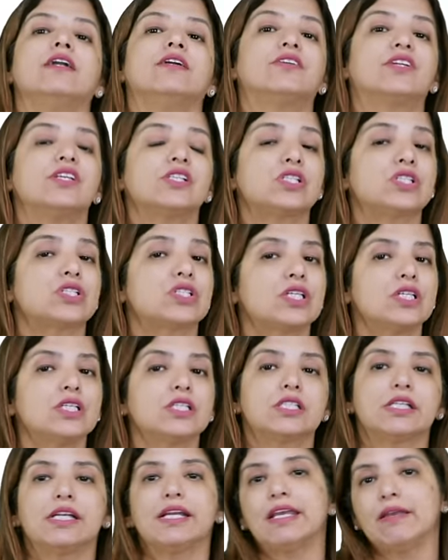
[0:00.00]

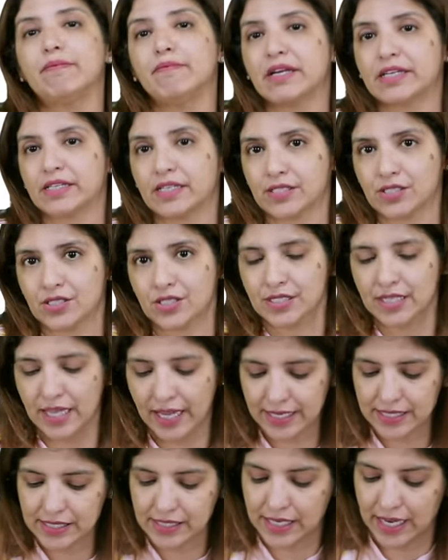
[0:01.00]
distantly
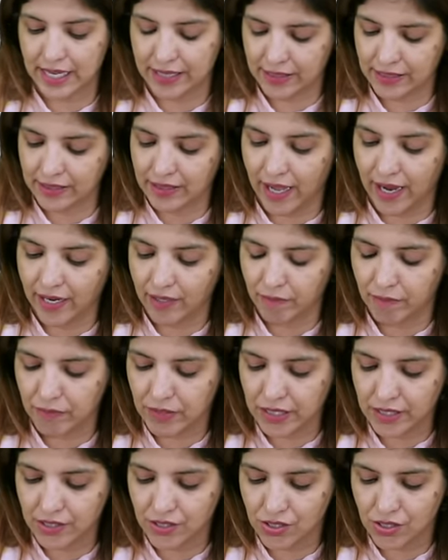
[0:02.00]
metastasized, and that
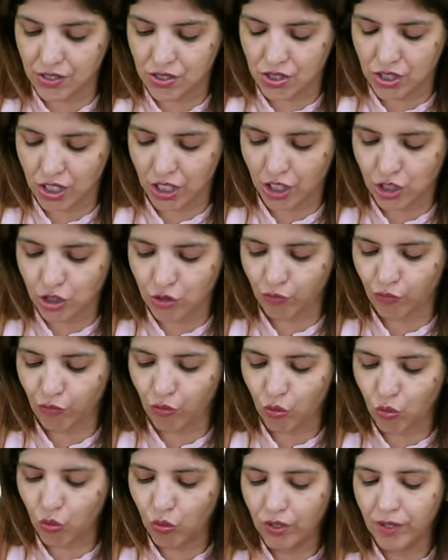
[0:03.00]
means stage
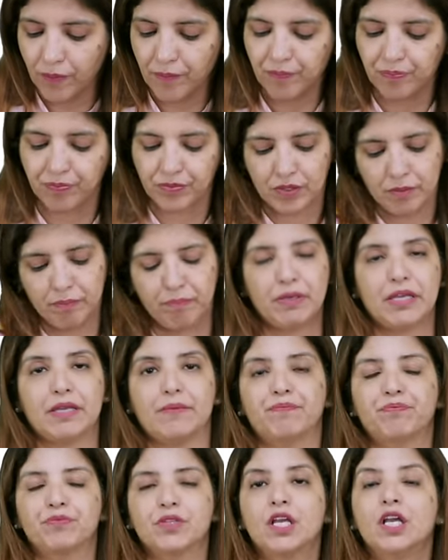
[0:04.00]
4B.
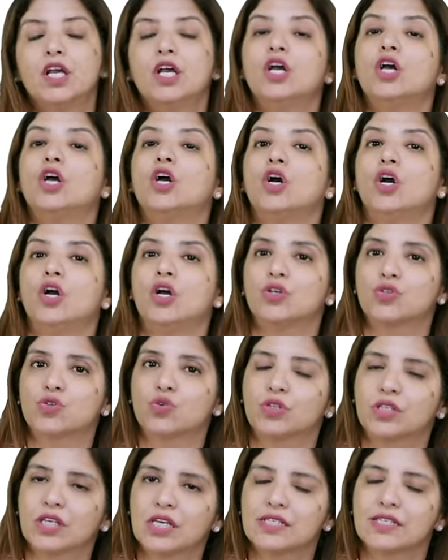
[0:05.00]

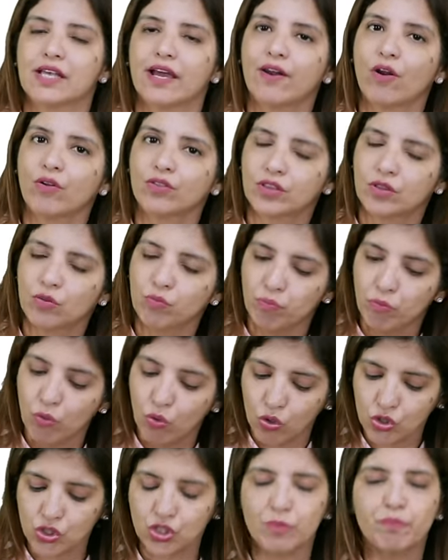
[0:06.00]
So these are
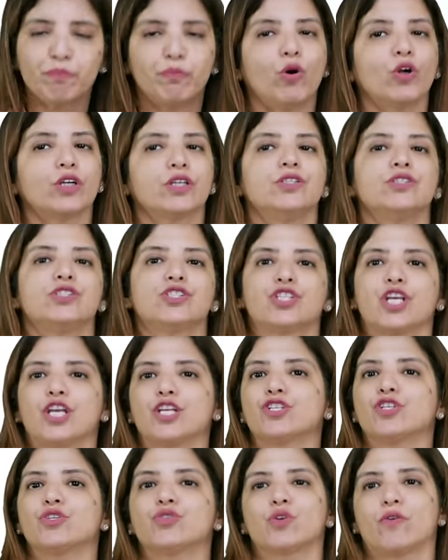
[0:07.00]
most important
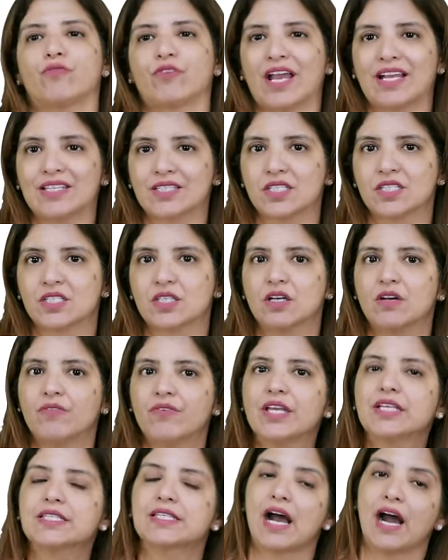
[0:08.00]
stages of cancer
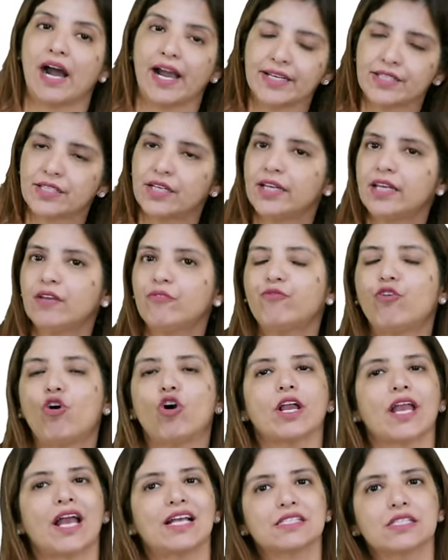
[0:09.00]
cervix. Ideally for
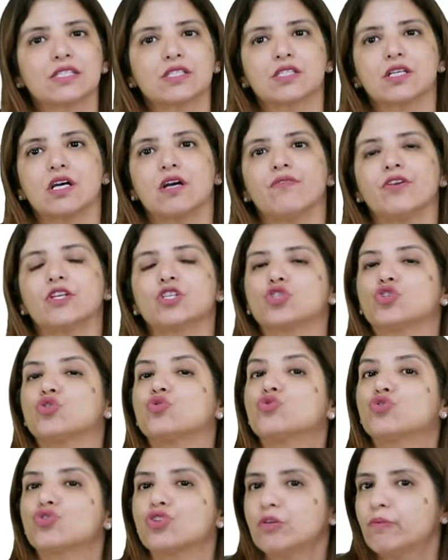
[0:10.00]
cancer cervix,
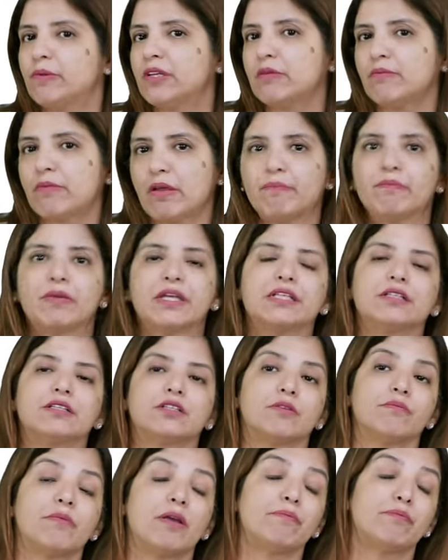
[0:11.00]
you should be
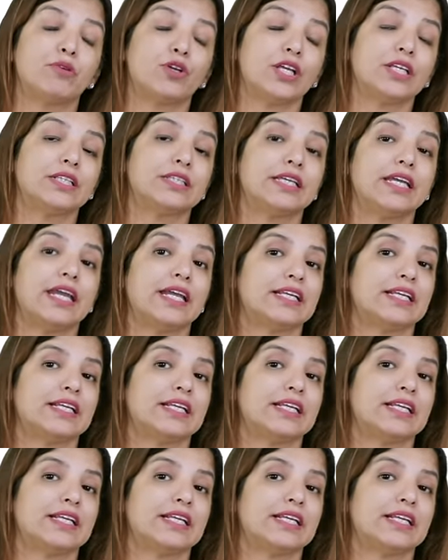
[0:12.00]
remembering the